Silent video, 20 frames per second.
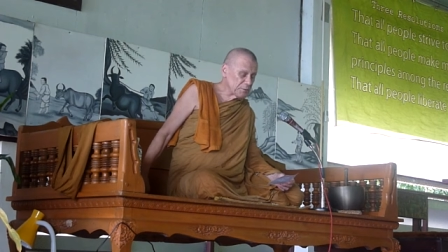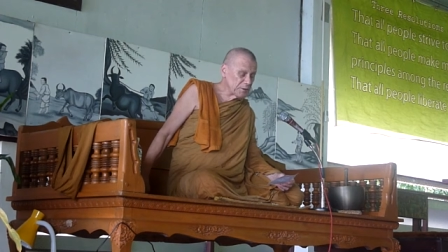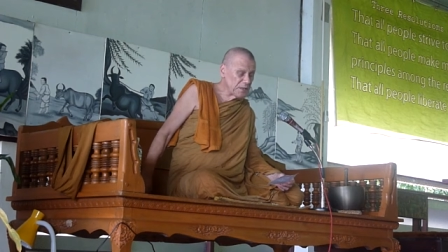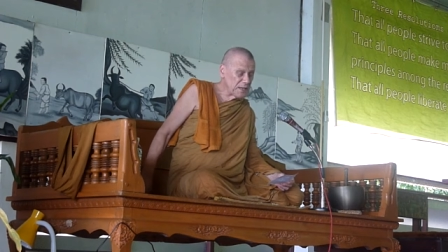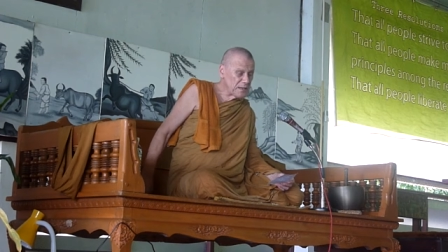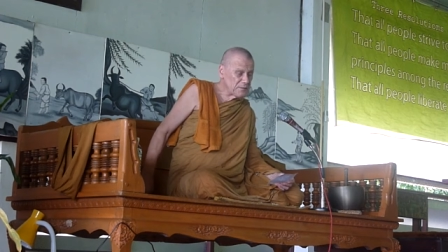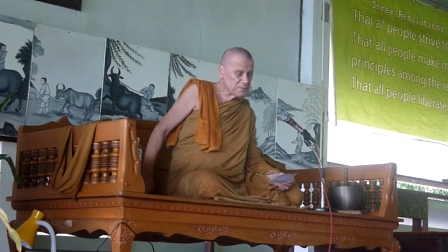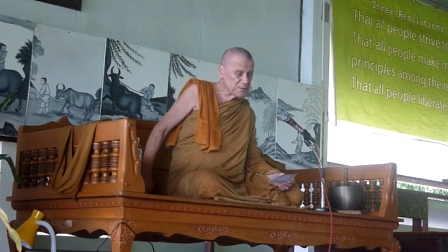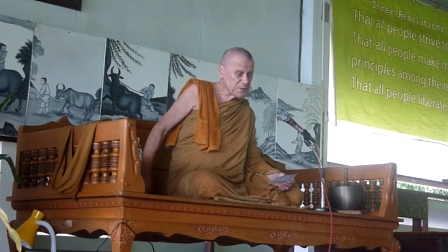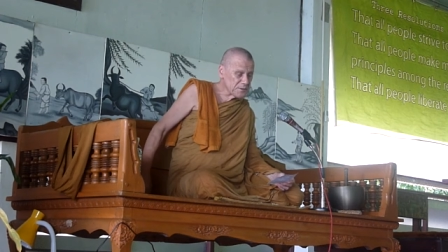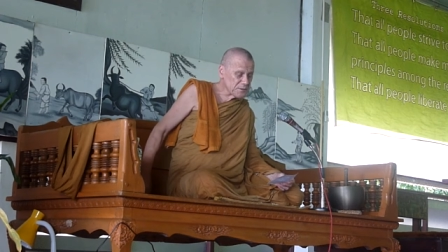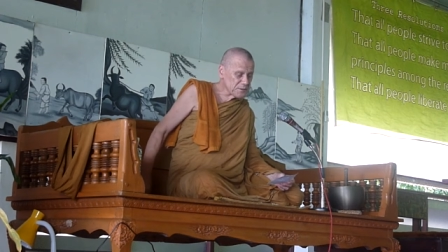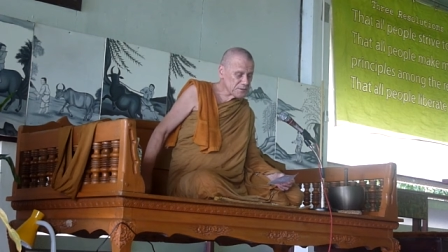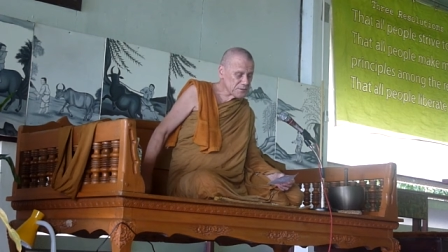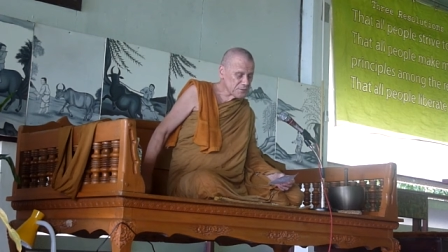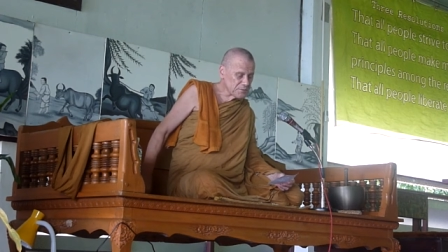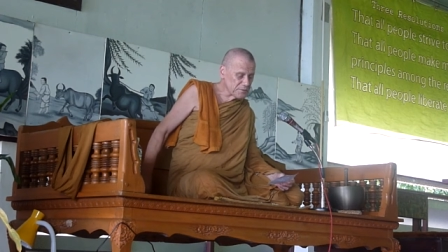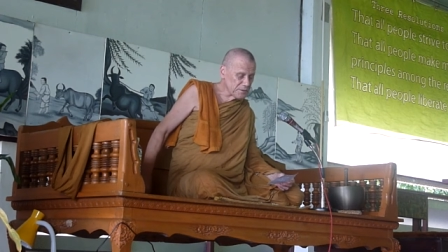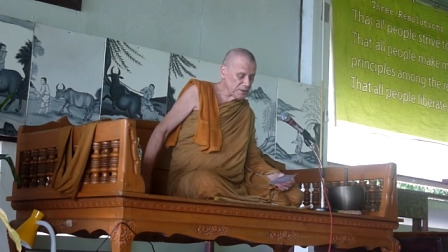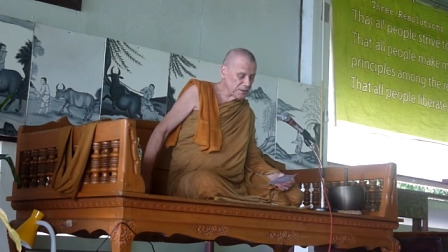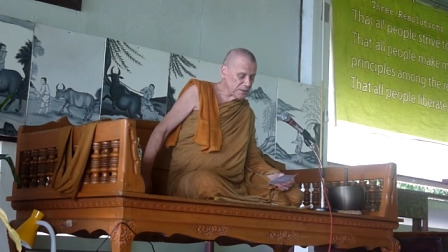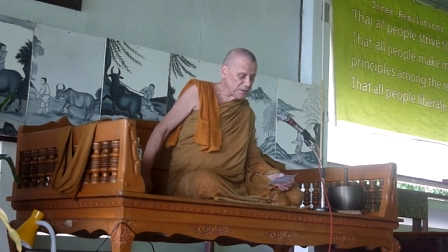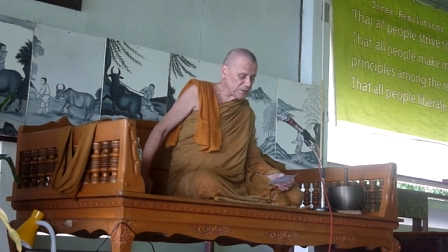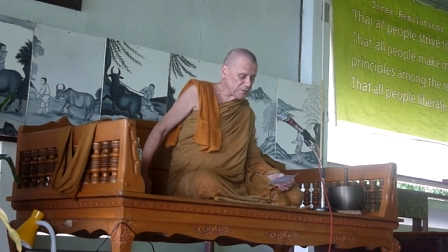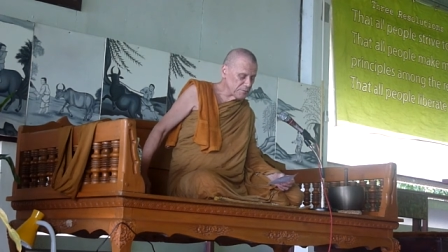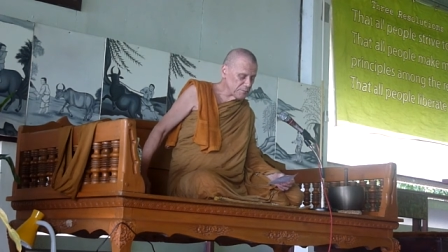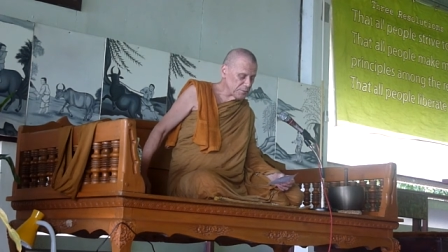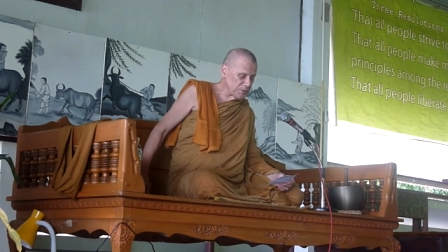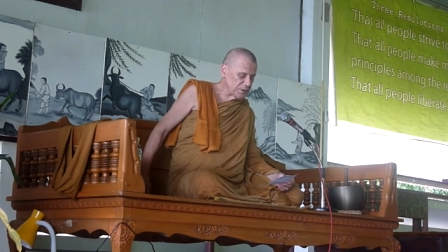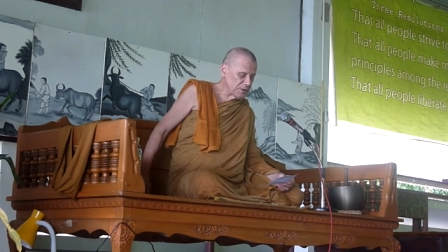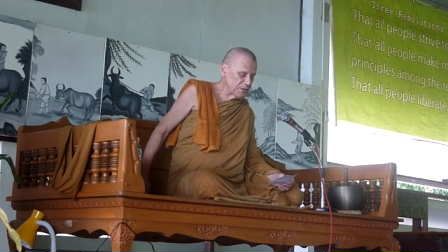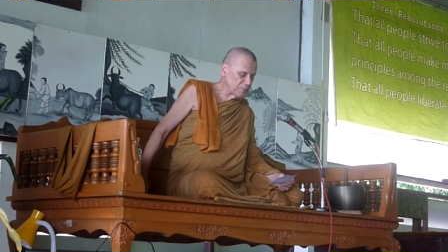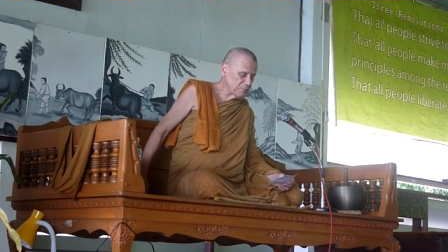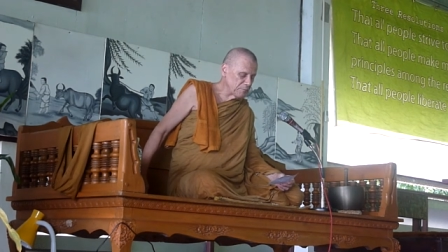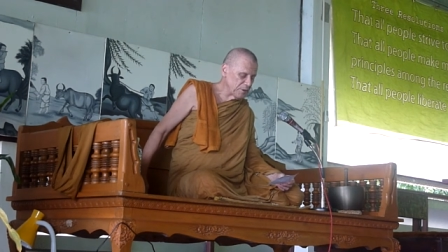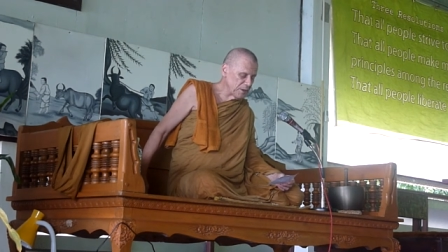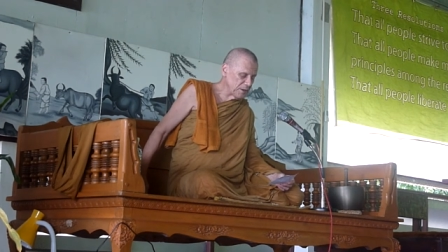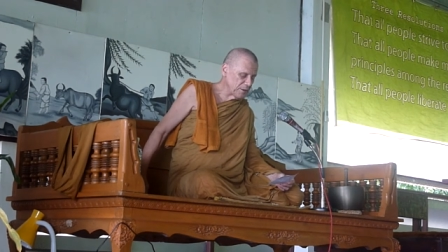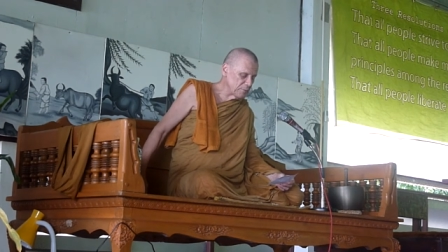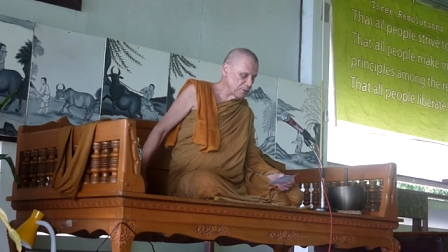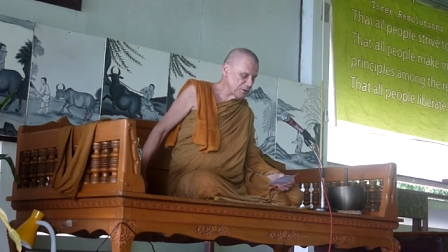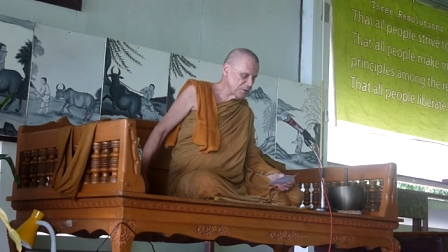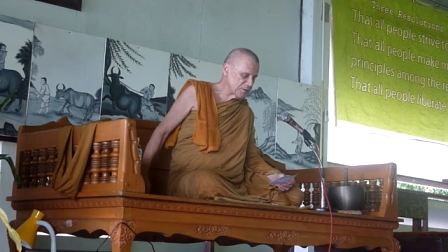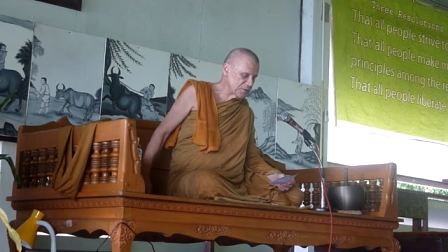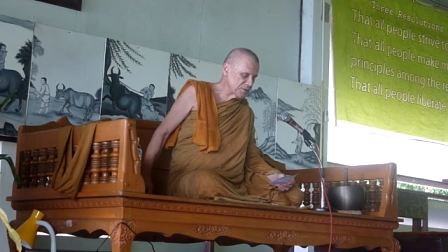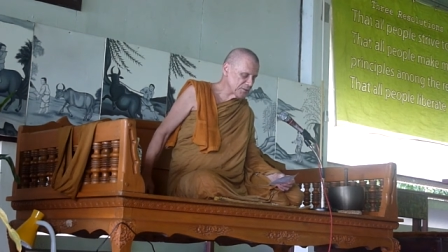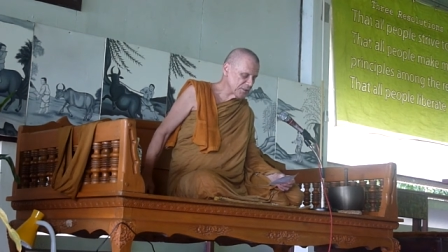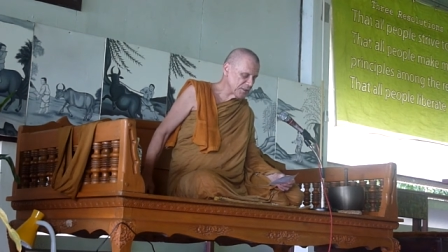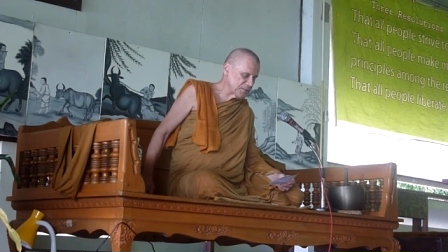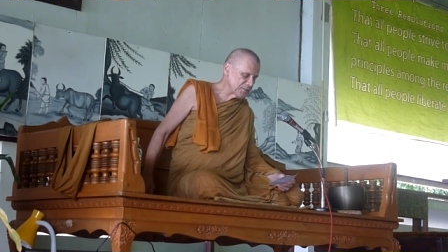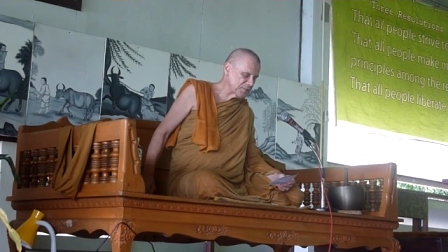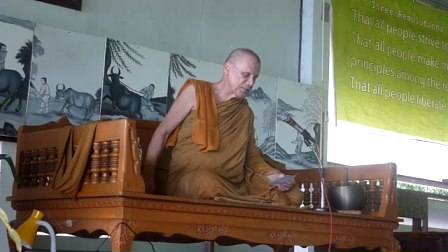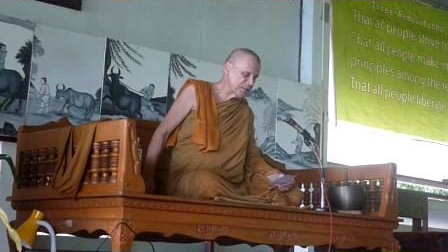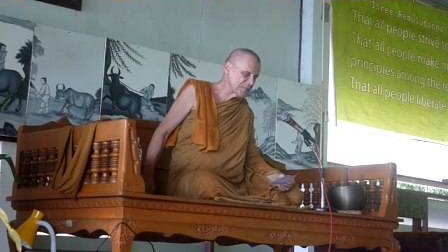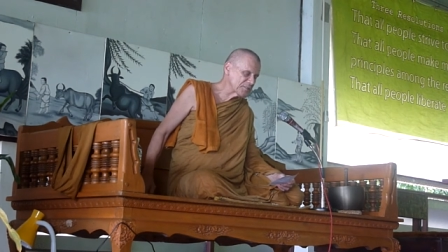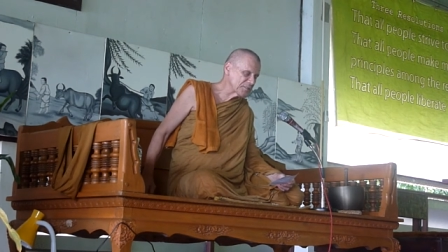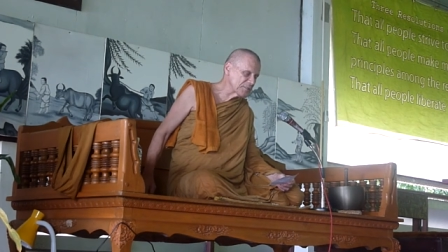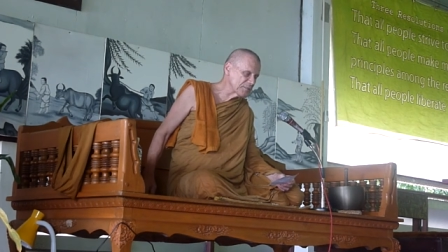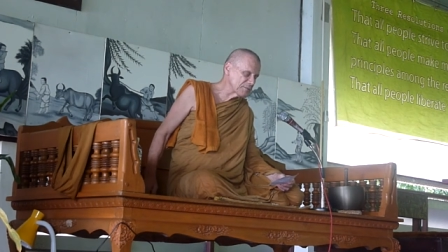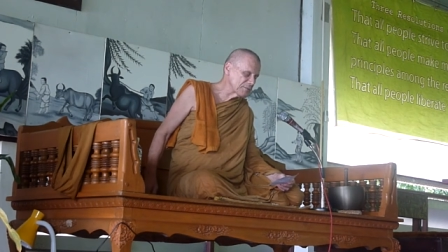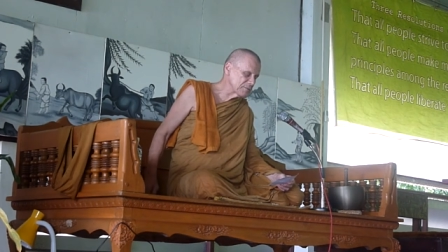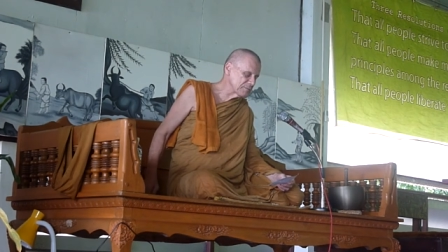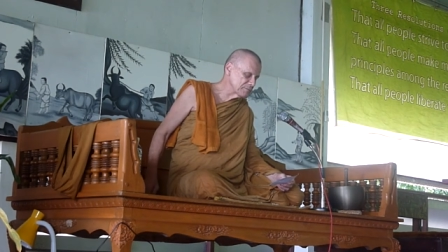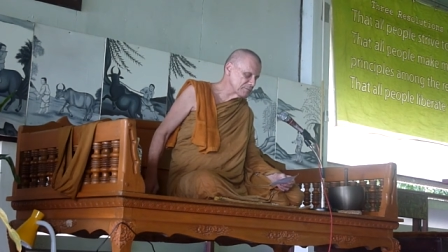we have this feeling of being me, which is excessive.